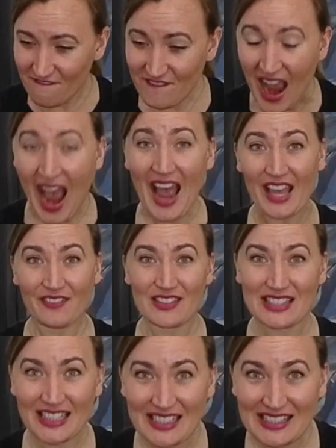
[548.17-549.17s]
5,
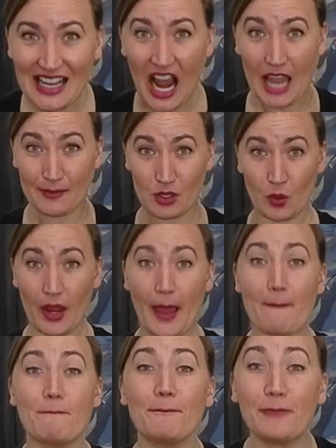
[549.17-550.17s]
6 times,
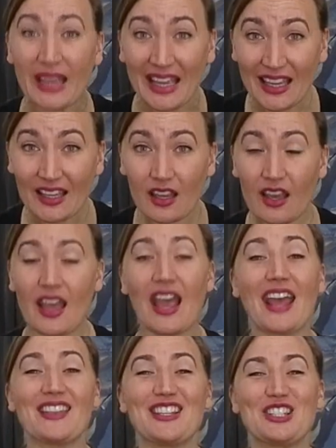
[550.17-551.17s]
okay? Big,
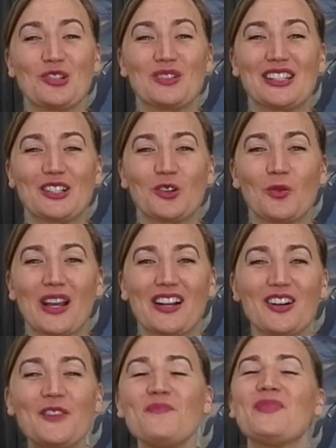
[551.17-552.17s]
and then do a little
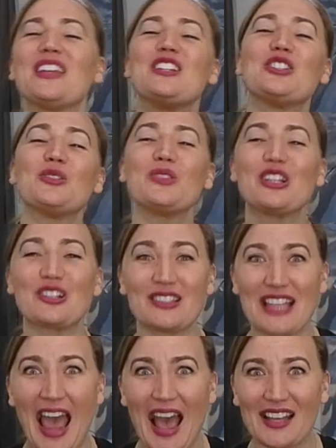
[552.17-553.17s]
wiggle. Do your
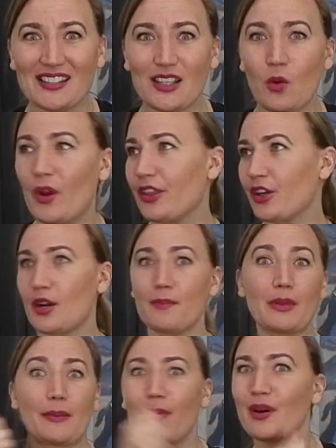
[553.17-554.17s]
task, whether
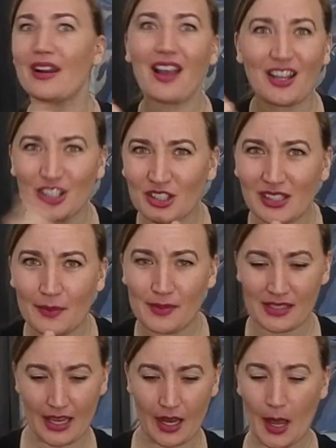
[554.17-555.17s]
it be putting on your
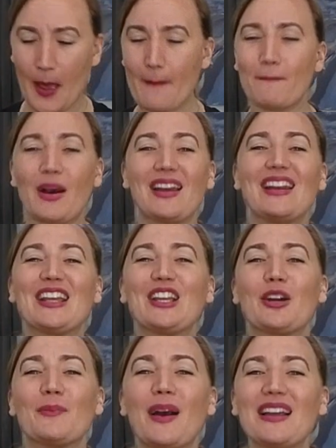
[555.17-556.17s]
lipstick,
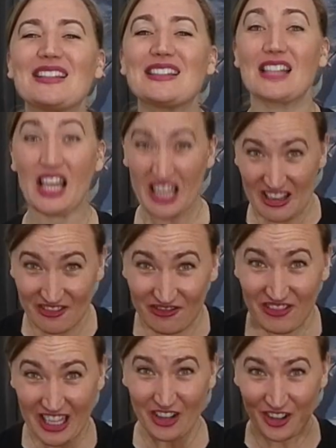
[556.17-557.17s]
buttoning your buttons,
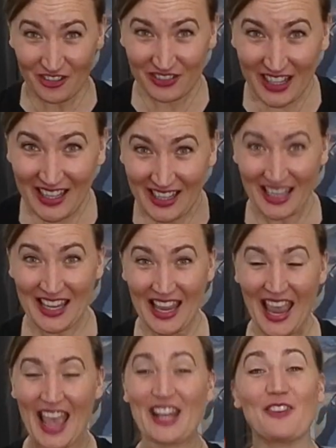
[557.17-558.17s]
finger flick,
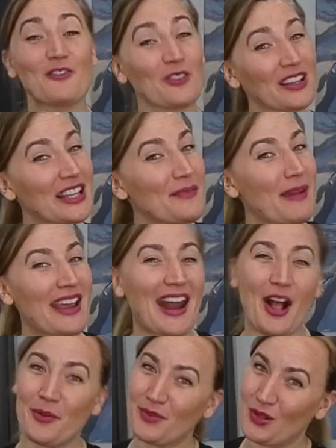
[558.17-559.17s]
and it really might
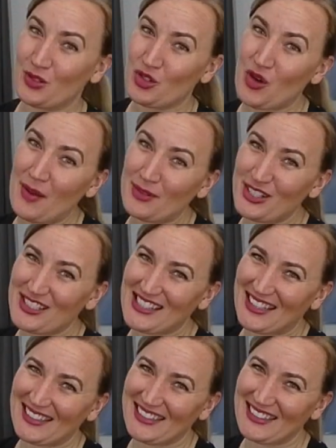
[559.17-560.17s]
help those tremors.